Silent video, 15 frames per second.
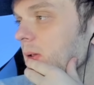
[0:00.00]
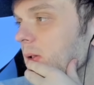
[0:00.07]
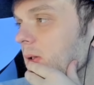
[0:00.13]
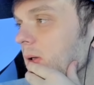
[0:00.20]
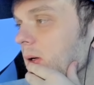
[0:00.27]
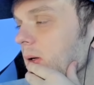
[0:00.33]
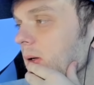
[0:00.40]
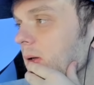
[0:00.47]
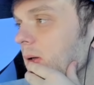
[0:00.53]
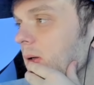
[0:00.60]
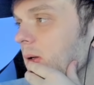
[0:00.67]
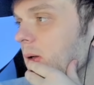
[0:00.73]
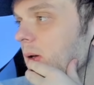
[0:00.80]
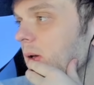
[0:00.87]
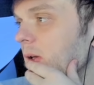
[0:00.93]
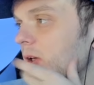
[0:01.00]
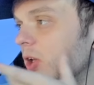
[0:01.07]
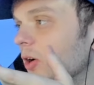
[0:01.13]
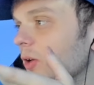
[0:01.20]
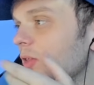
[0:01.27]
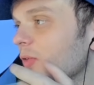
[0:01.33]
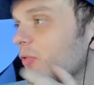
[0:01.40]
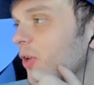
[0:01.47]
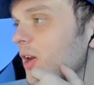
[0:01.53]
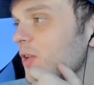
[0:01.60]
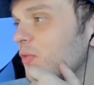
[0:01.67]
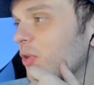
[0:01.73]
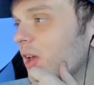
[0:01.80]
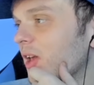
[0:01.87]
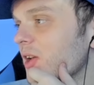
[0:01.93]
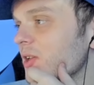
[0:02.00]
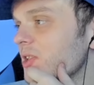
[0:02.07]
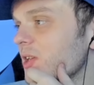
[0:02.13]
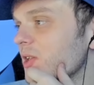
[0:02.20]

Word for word: Yeah. You know, the funny thing is,